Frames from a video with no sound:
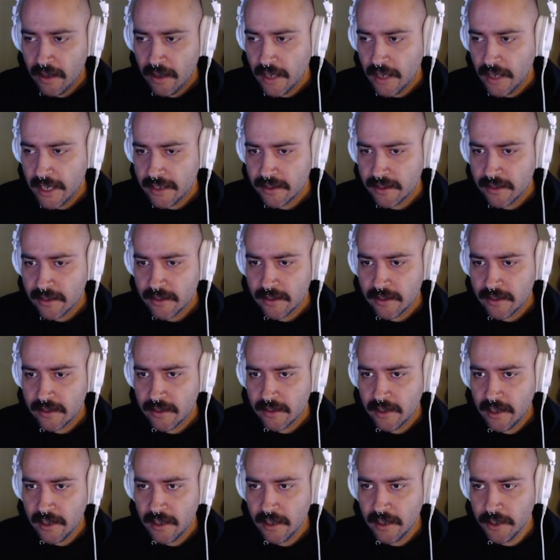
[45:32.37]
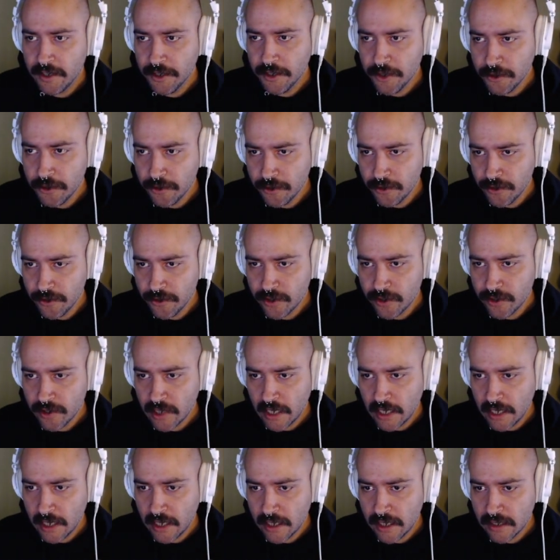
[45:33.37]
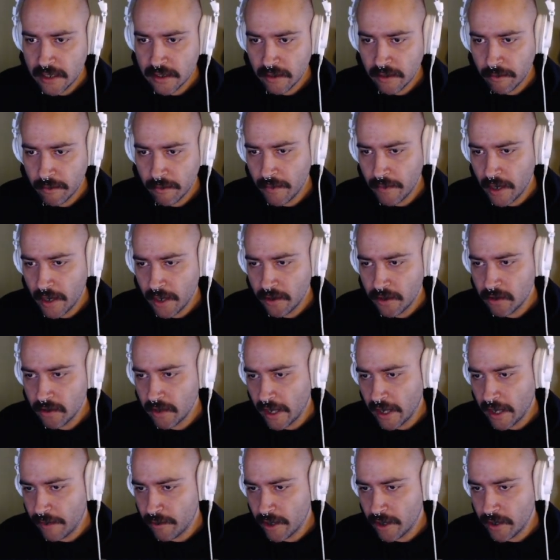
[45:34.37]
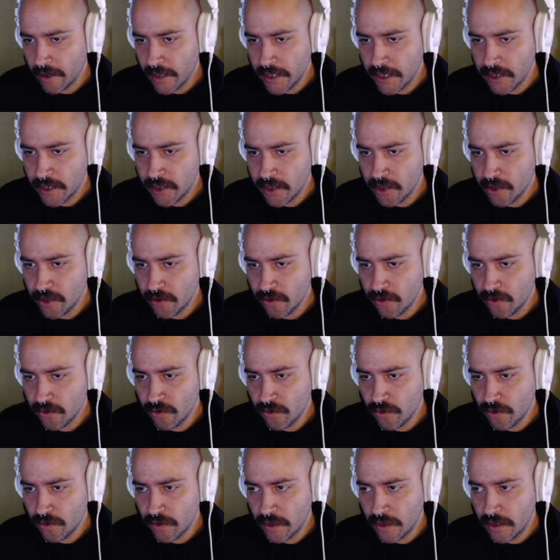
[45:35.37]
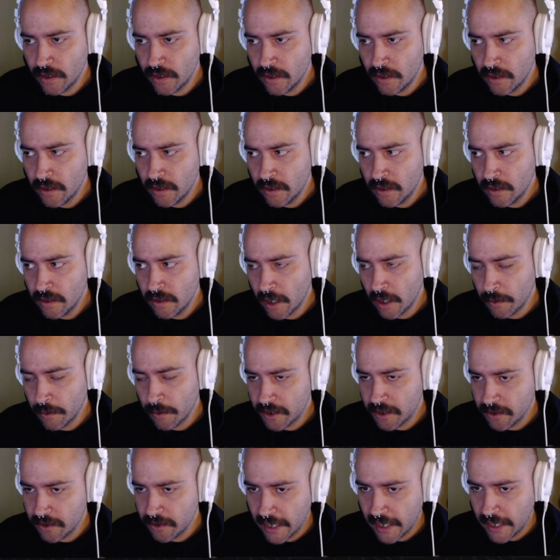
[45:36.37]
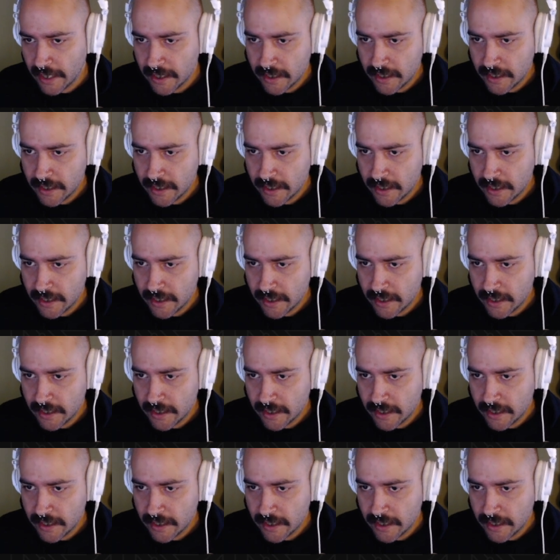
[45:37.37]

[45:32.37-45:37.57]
let's use some other libraries to help us do that.